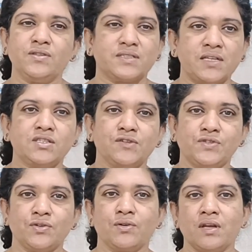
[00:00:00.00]
or sense
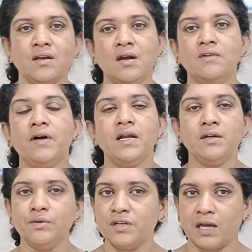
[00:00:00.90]
of choking
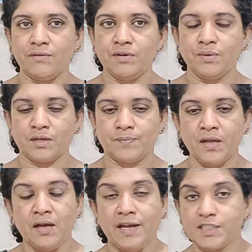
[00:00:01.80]
while doing heavy work.